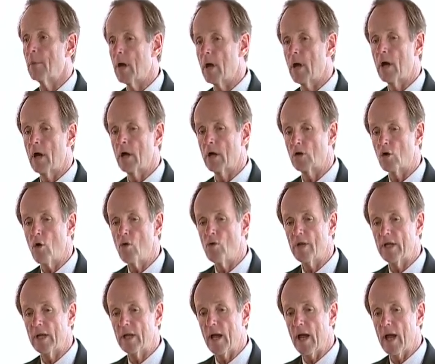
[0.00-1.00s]

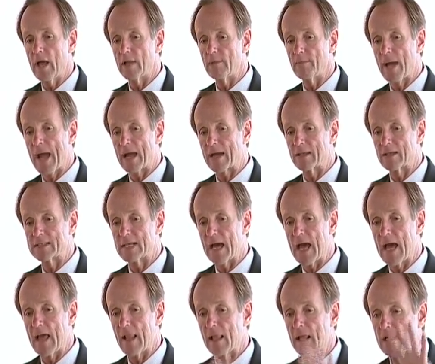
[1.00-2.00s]
coating on the
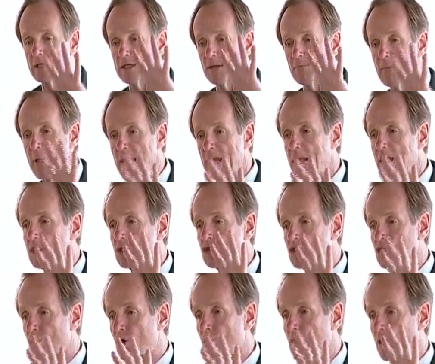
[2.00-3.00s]
back of the tile to
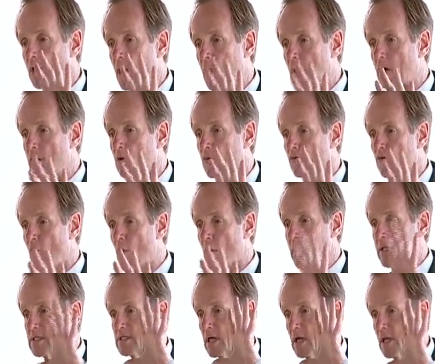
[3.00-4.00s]
making sure there are
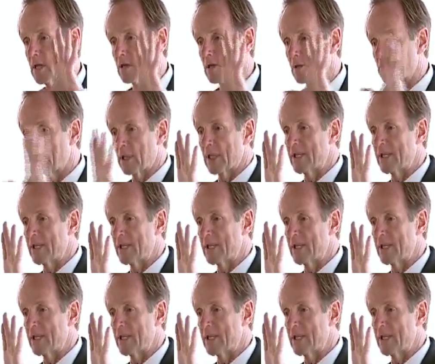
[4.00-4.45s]
no voids.